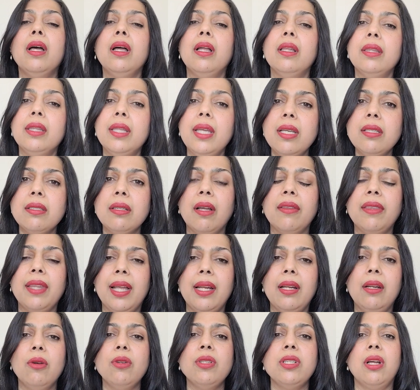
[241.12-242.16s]
These are then
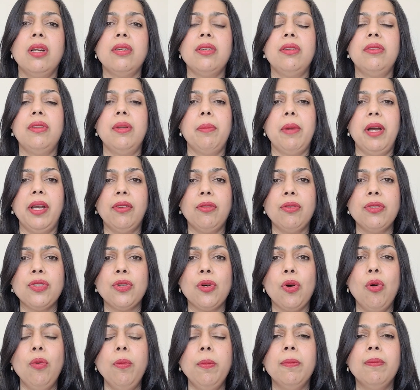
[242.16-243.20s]
looked under the
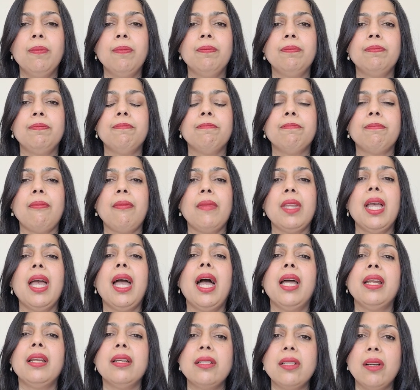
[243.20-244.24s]
microscope
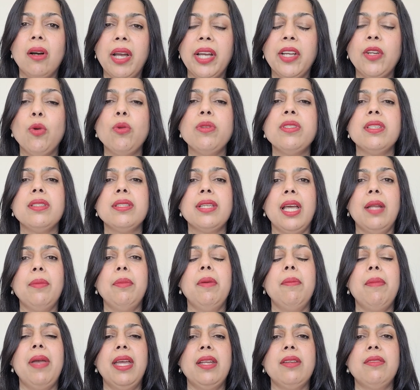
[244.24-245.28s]
and a diagnosis can be
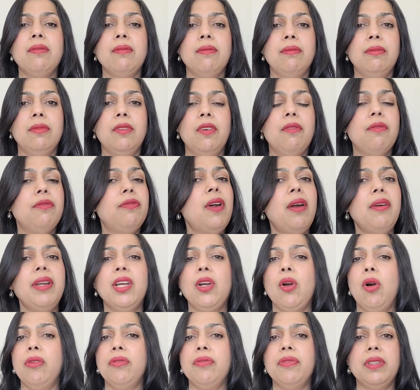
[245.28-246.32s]
made very
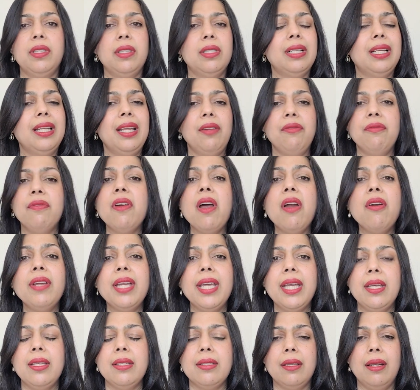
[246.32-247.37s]
confidently and very
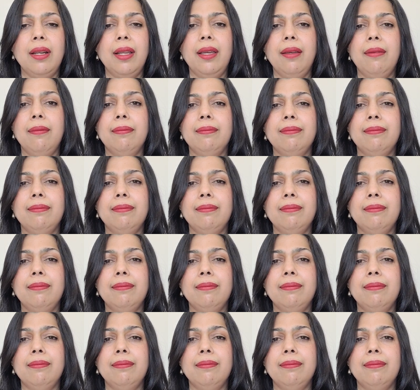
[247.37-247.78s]
easily.